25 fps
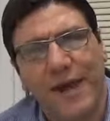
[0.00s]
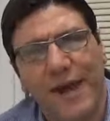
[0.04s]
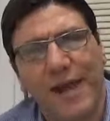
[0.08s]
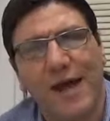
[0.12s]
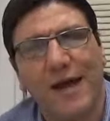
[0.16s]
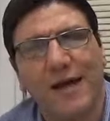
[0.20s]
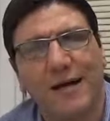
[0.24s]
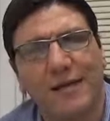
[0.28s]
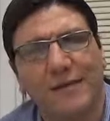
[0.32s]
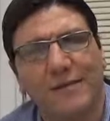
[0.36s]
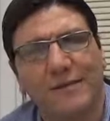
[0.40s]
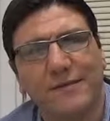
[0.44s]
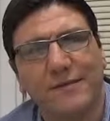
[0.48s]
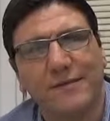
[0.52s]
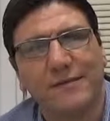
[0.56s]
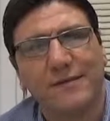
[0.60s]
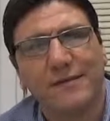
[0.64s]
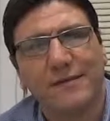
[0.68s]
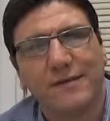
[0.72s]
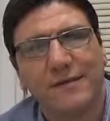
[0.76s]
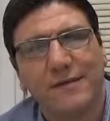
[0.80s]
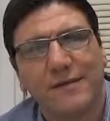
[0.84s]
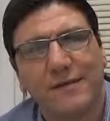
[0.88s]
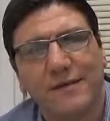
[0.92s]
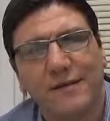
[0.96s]
land,
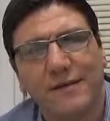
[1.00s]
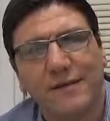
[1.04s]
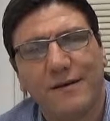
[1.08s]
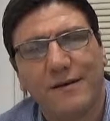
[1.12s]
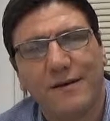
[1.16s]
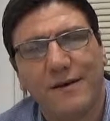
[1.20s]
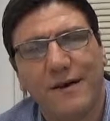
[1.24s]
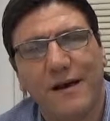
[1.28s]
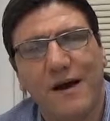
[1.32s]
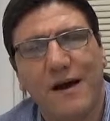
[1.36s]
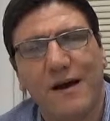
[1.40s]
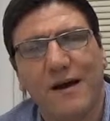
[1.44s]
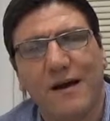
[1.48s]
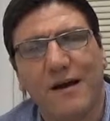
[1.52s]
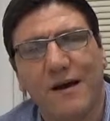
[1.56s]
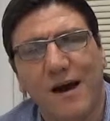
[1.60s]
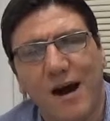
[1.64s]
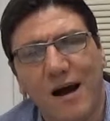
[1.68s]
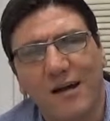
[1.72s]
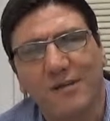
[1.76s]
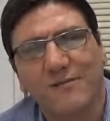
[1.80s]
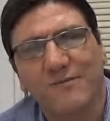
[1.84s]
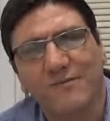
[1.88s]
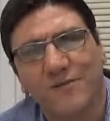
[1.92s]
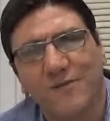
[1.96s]
a
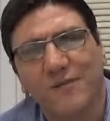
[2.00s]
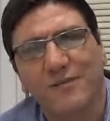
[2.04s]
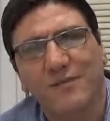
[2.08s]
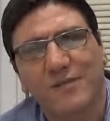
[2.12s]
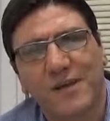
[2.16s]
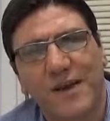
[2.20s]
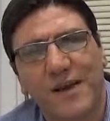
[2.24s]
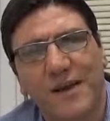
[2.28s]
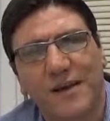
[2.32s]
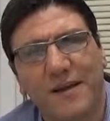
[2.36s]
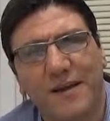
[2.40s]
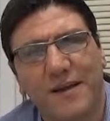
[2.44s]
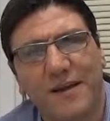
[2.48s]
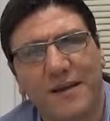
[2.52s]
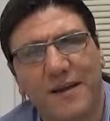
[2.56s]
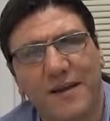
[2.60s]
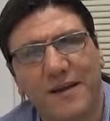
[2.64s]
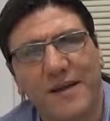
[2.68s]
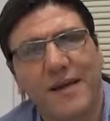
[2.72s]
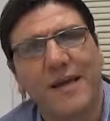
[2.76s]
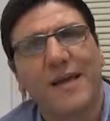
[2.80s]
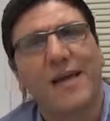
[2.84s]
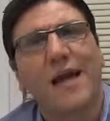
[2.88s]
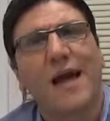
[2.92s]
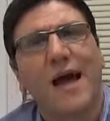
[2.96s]
godforsaken
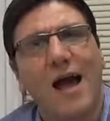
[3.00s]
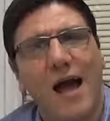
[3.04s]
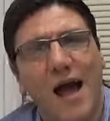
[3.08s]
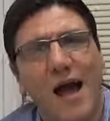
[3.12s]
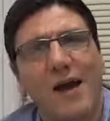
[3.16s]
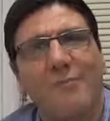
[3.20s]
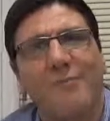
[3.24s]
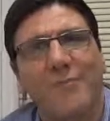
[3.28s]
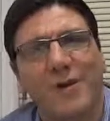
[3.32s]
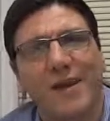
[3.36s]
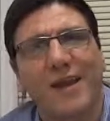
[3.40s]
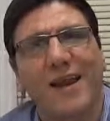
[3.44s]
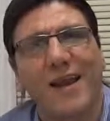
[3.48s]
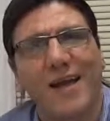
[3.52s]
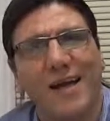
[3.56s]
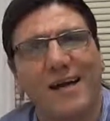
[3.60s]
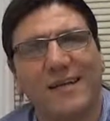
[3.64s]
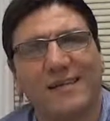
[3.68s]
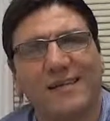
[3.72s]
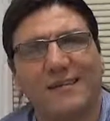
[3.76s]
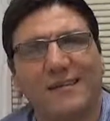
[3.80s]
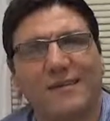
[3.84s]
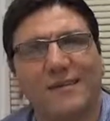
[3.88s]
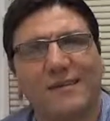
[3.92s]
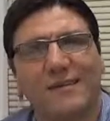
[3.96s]
happy land.
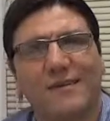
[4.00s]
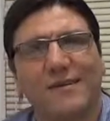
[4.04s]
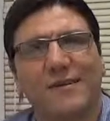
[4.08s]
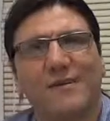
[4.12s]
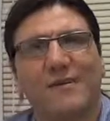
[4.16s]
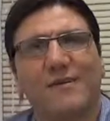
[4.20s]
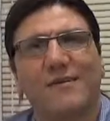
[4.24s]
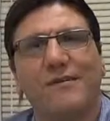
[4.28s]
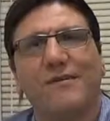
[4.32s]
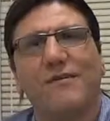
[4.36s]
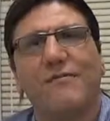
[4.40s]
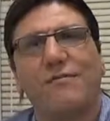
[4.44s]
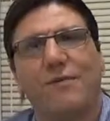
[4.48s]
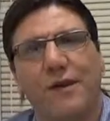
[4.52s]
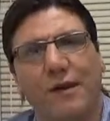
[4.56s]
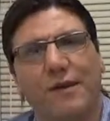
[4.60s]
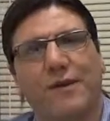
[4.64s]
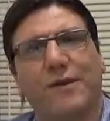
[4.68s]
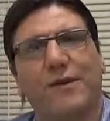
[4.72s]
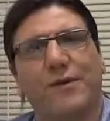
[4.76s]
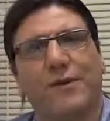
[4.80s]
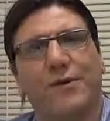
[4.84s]
Thank